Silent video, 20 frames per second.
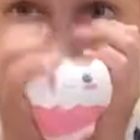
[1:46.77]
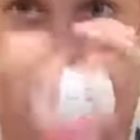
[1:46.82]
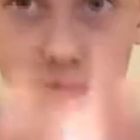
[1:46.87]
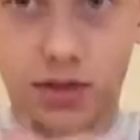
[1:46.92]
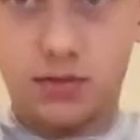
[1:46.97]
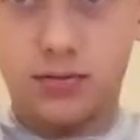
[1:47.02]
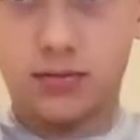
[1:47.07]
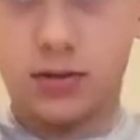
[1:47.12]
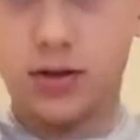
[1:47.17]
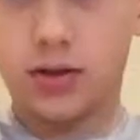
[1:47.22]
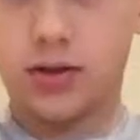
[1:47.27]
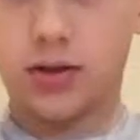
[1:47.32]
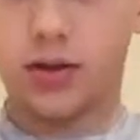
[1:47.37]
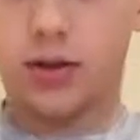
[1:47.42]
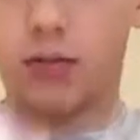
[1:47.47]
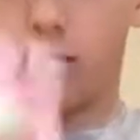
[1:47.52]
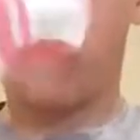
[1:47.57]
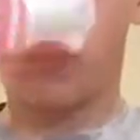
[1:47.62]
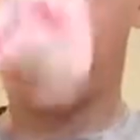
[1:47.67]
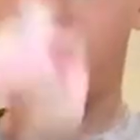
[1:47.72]
It smells like
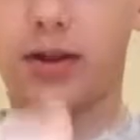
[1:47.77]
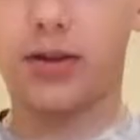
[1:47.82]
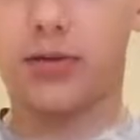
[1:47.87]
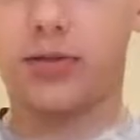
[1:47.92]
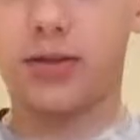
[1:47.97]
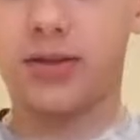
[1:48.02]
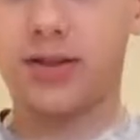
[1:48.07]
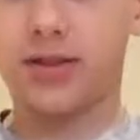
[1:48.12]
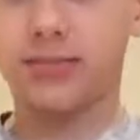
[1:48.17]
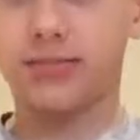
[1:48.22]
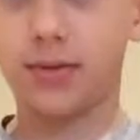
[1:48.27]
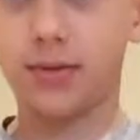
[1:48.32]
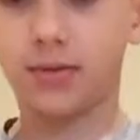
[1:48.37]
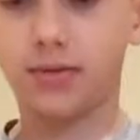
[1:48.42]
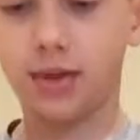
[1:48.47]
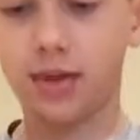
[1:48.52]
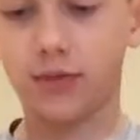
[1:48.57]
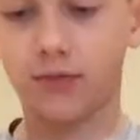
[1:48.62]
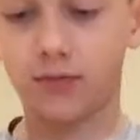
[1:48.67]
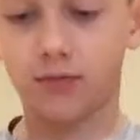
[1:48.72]
weird. It
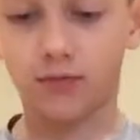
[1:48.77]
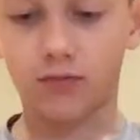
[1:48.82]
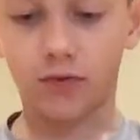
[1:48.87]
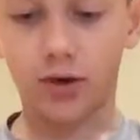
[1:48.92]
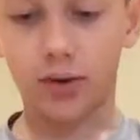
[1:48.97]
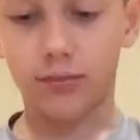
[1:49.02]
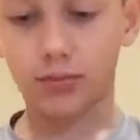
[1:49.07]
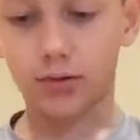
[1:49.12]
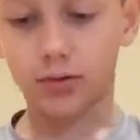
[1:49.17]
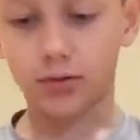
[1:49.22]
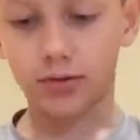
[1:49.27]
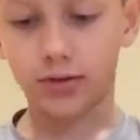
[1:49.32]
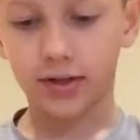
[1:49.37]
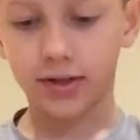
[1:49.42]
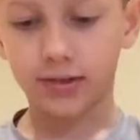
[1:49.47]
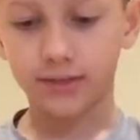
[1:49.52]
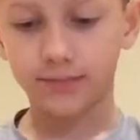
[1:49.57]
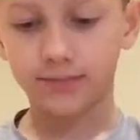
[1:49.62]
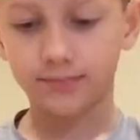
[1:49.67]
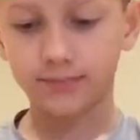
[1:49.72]
smells like
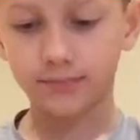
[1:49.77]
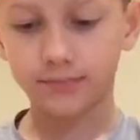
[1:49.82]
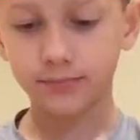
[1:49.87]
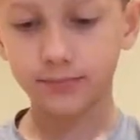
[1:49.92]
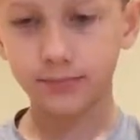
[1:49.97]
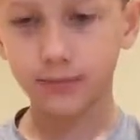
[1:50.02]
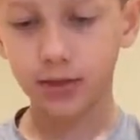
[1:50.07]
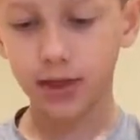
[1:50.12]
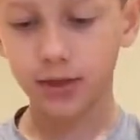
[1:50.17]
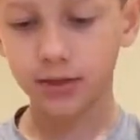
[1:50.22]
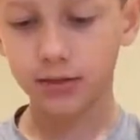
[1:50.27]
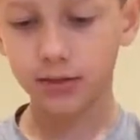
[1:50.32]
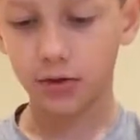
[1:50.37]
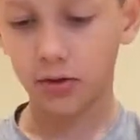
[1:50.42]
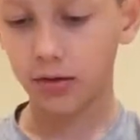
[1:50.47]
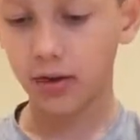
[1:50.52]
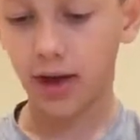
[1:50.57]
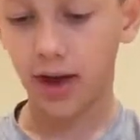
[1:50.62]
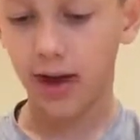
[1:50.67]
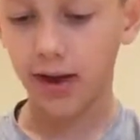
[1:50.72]
rubbery.
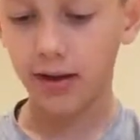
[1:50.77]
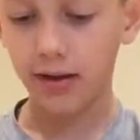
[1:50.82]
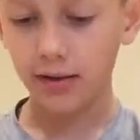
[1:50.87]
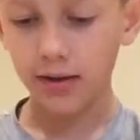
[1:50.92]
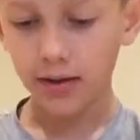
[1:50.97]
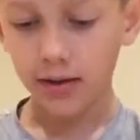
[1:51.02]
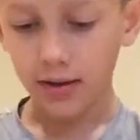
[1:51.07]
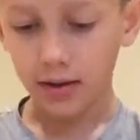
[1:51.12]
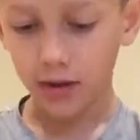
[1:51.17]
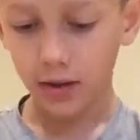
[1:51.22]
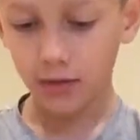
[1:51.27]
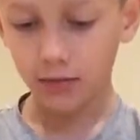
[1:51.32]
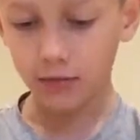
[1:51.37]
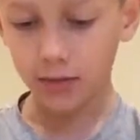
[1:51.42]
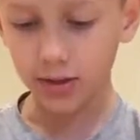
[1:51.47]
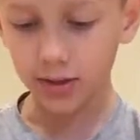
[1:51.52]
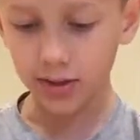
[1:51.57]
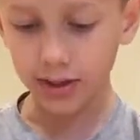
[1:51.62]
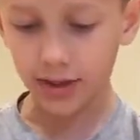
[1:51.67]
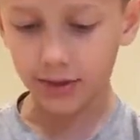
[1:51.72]
So yeah, I don't
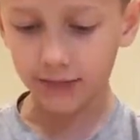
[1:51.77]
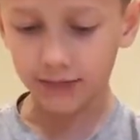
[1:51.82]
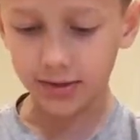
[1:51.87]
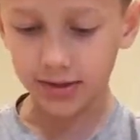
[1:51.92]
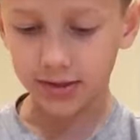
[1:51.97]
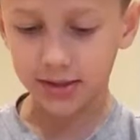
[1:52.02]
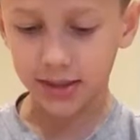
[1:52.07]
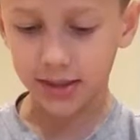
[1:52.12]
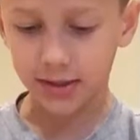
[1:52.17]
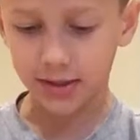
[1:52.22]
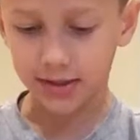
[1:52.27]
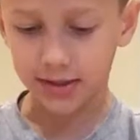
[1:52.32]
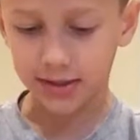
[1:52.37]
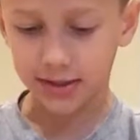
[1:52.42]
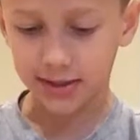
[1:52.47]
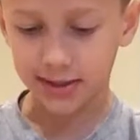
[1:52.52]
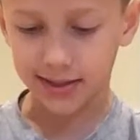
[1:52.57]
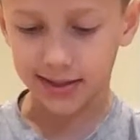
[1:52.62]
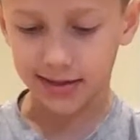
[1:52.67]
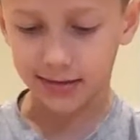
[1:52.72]
really have to say
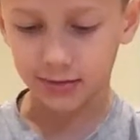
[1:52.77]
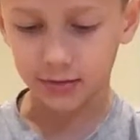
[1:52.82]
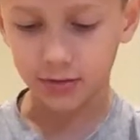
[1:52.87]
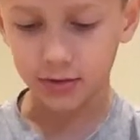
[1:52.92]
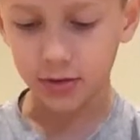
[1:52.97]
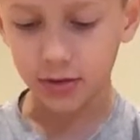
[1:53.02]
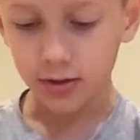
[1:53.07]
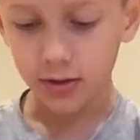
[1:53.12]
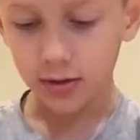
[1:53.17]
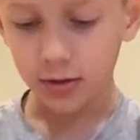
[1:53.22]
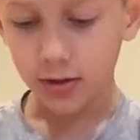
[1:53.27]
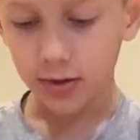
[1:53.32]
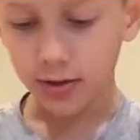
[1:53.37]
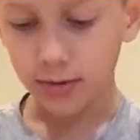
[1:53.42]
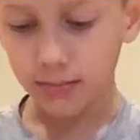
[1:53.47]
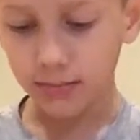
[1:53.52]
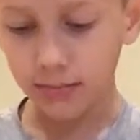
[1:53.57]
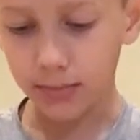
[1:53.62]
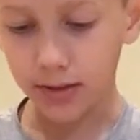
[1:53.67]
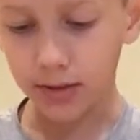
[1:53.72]
anything else.
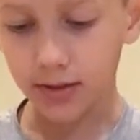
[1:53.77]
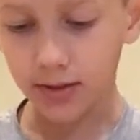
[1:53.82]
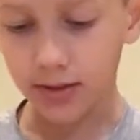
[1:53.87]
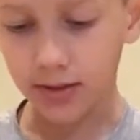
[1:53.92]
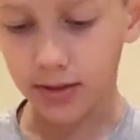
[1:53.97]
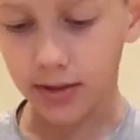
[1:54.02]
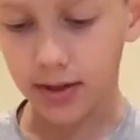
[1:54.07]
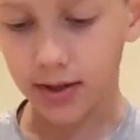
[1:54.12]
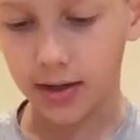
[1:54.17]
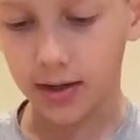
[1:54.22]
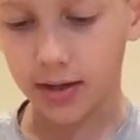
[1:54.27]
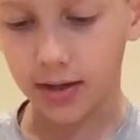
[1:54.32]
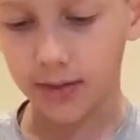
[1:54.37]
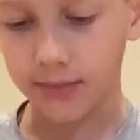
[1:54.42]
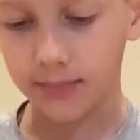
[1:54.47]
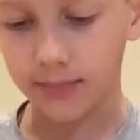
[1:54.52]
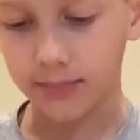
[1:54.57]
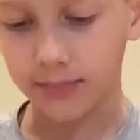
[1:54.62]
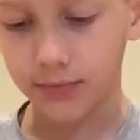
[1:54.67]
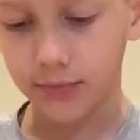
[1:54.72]
But yeah,
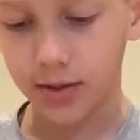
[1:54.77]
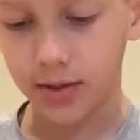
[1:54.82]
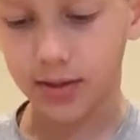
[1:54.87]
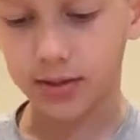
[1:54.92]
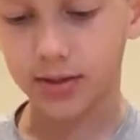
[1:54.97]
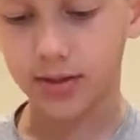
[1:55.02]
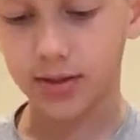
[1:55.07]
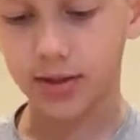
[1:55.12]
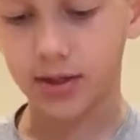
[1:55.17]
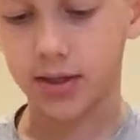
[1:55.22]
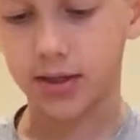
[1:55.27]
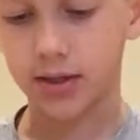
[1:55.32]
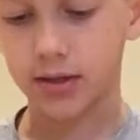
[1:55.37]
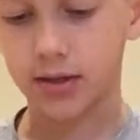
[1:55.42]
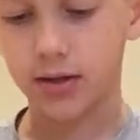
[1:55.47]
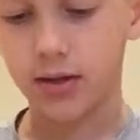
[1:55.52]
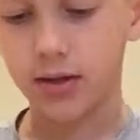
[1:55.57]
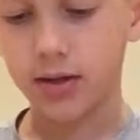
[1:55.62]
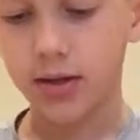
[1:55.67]
that's it.